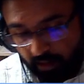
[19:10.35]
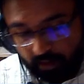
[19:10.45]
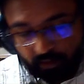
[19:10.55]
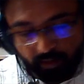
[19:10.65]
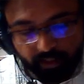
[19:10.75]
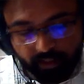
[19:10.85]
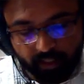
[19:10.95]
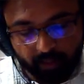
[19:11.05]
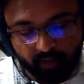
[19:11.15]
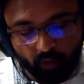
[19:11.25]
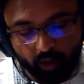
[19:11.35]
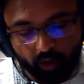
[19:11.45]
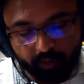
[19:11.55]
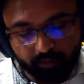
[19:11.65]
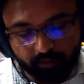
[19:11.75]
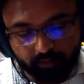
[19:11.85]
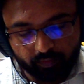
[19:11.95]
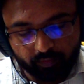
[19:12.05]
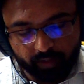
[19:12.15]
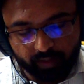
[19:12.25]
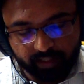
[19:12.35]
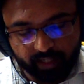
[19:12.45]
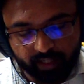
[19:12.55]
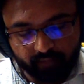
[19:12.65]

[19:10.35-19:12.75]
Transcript: So these are by volume. When you are saying